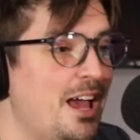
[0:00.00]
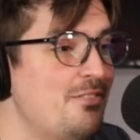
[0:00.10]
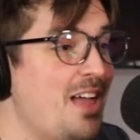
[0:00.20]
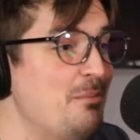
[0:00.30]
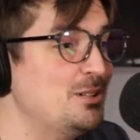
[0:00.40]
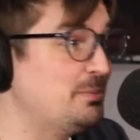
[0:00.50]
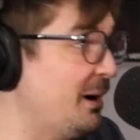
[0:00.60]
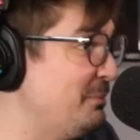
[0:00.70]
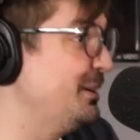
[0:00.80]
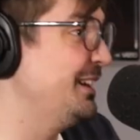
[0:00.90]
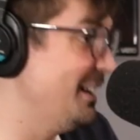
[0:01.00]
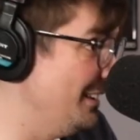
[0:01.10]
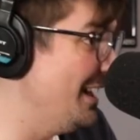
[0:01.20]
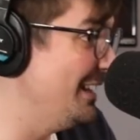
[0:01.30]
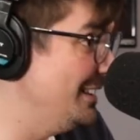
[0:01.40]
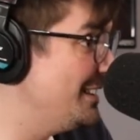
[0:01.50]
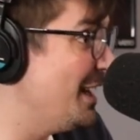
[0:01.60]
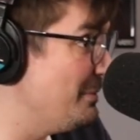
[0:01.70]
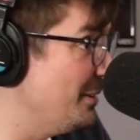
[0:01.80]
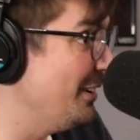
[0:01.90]
To have that much property in LA, he's
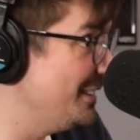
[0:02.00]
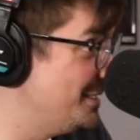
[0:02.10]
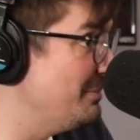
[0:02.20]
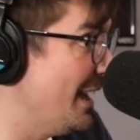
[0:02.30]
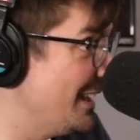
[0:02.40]
got to be rich,